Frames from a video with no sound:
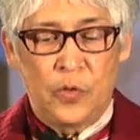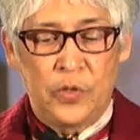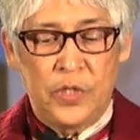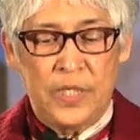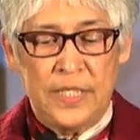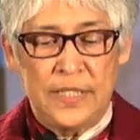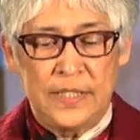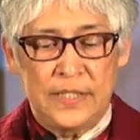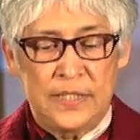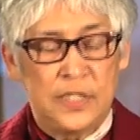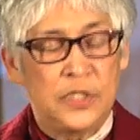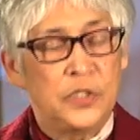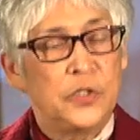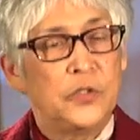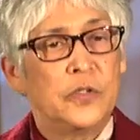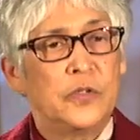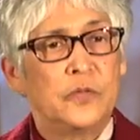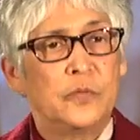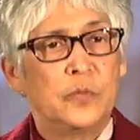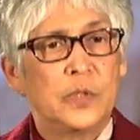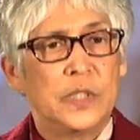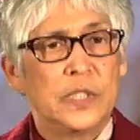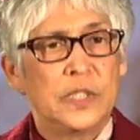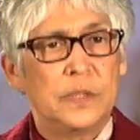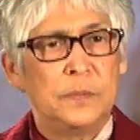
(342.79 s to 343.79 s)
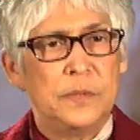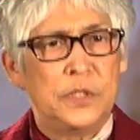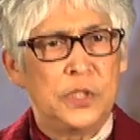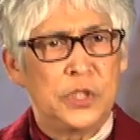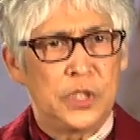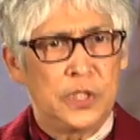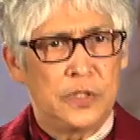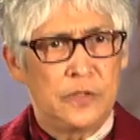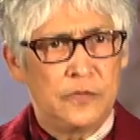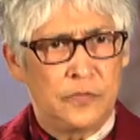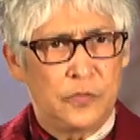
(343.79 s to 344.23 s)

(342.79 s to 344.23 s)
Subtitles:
the Institute of World Mission,